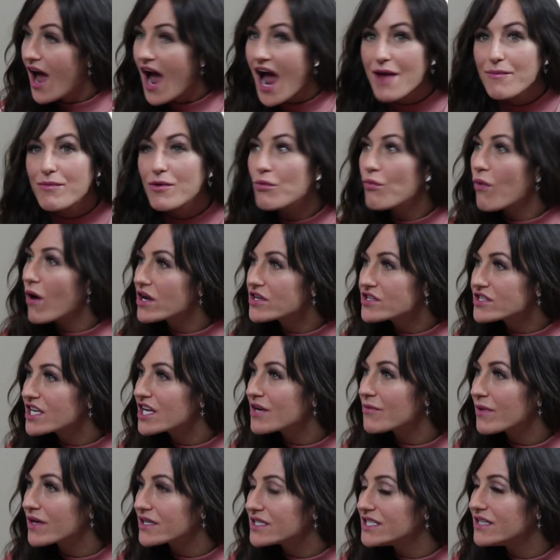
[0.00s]
I've been watching
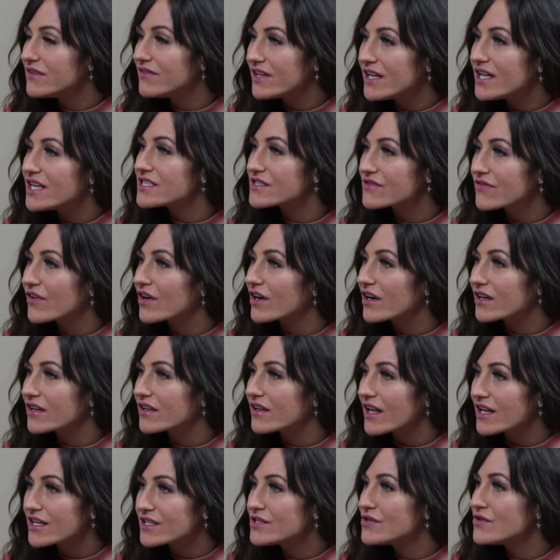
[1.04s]
him on DVDs for
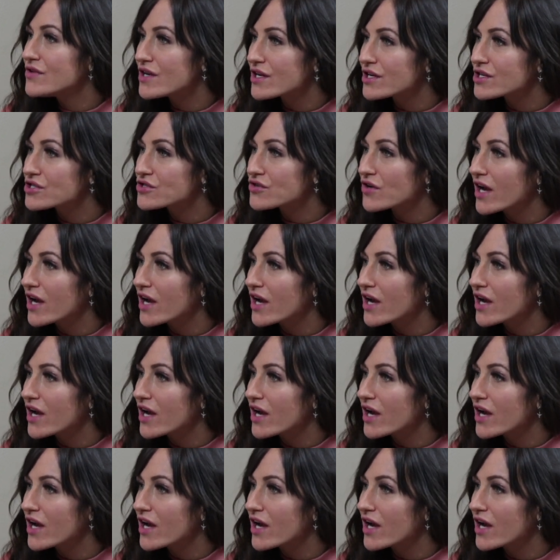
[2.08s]
2 years